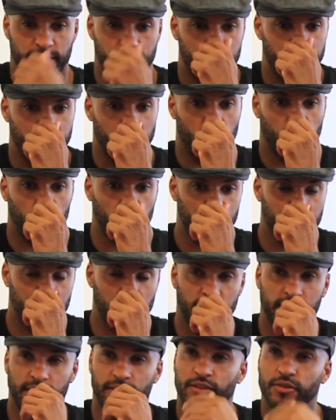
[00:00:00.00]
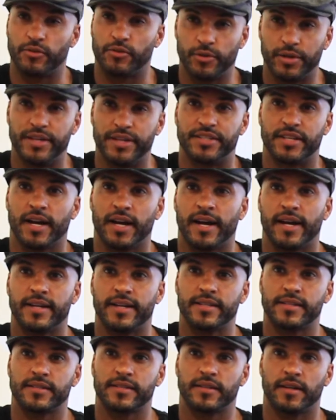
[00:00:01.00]
the whole journey through his
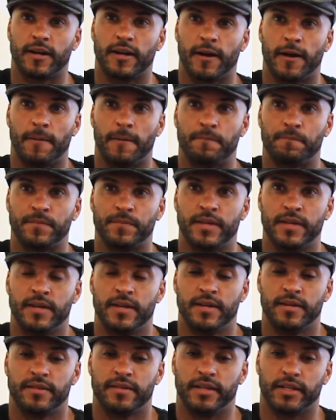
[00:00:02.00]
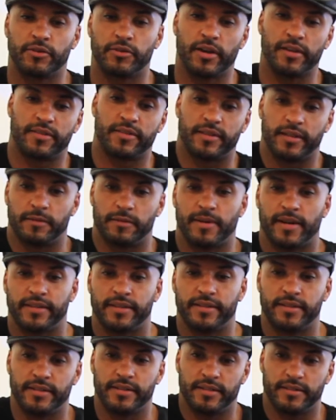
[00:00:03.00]
eyes. The great thing
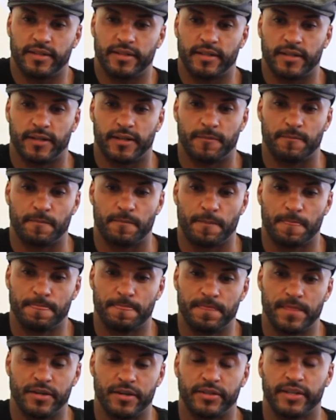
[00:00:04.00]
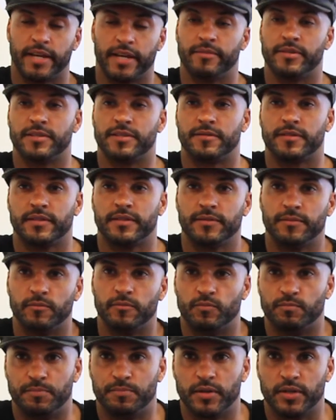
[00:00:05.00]
about the Neil Gaiman's
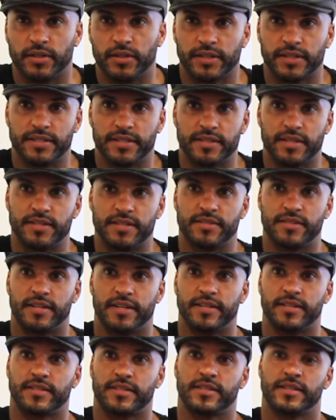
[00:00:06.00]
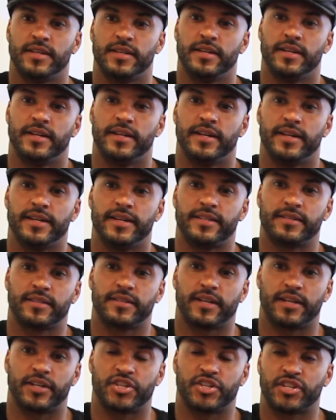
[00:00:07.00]
book is that it's
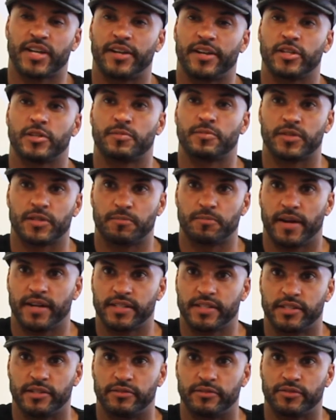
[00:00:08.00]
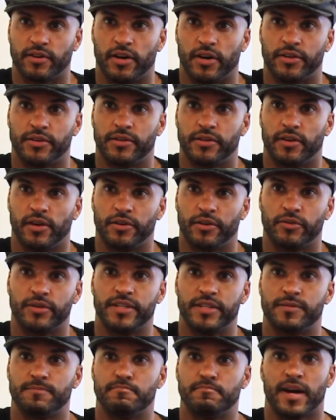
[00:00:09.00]
kind of Shadow's perspective on all
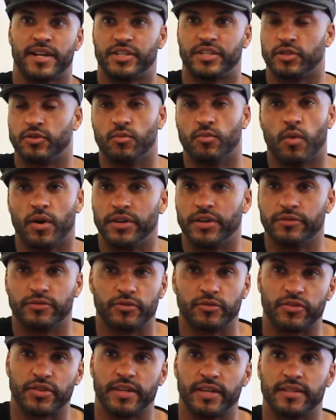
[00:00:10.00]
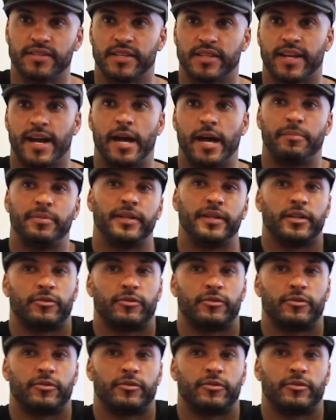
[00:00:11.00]
these magical, wonderful things that are happening